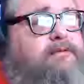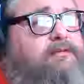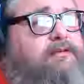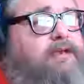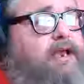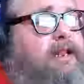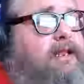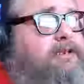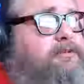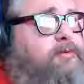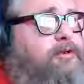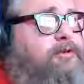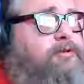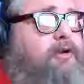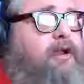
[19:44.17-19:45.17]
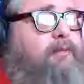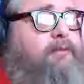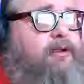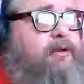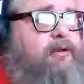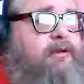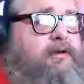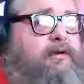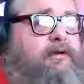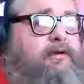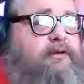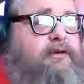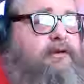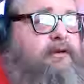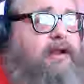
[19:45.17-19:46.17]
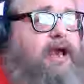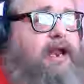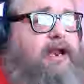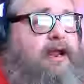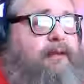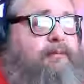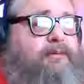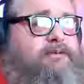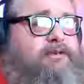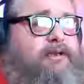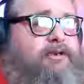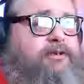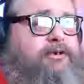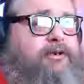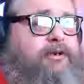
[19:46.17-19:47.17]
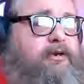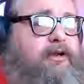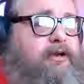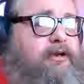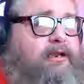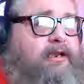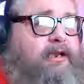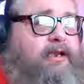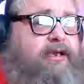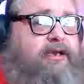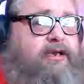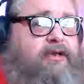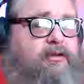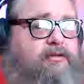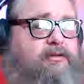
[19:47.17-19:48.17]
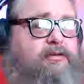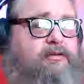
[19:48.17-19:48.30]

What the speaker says: Yeah, at least with Trump, you're 99% sure you're not going to get killed.